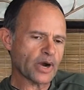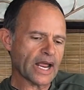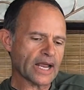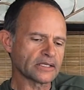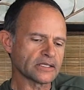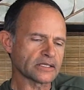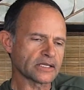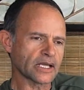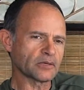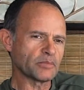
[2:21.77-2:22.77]

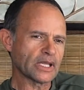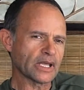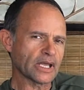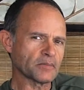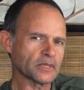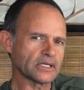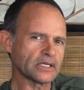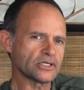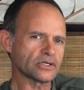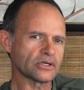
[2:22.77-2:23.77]
practiced and became a
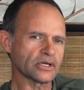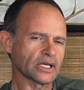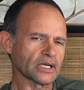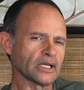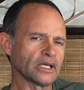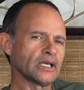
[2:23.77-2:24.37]
teacher in